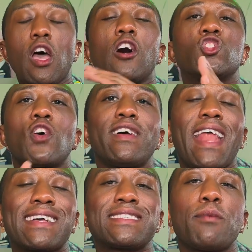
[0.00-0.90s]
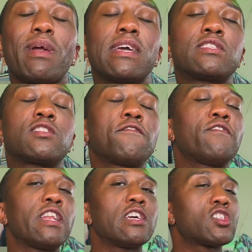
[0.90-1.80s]
So the next step is to
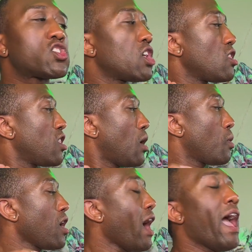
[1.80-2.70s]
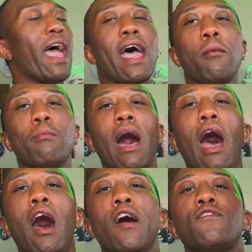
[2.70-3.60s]
finish the lower hem
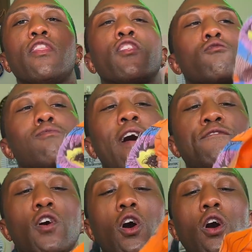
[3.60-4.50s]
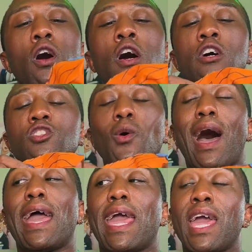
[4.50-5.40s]
of the ruffle. So
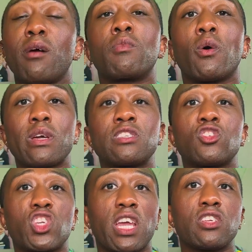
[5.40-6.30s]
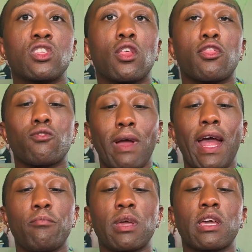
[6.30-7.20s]
I am going to change the
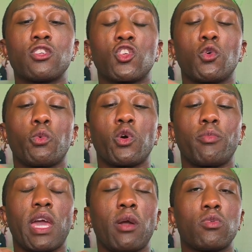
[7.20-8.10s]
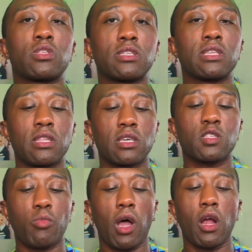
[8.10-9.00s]
thread because you will be able to see this
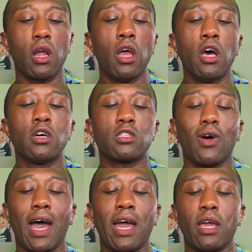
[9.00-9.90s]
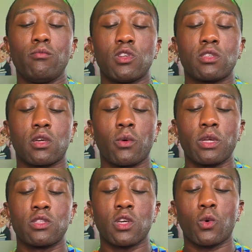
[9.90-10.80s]
part. So I am just
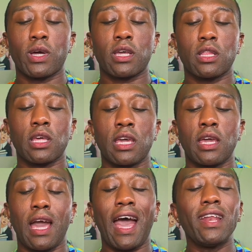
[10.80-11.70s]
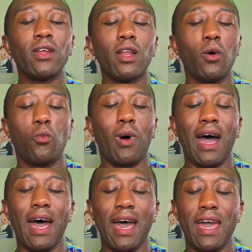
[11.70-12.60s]
going to quickly, I don't know
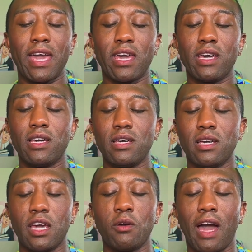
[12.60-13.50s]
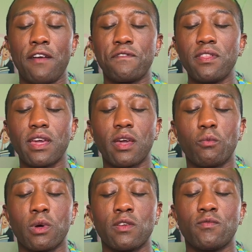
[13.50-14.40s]
why, I feel like it
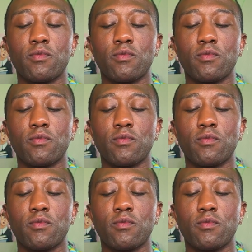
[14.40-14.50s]
would have,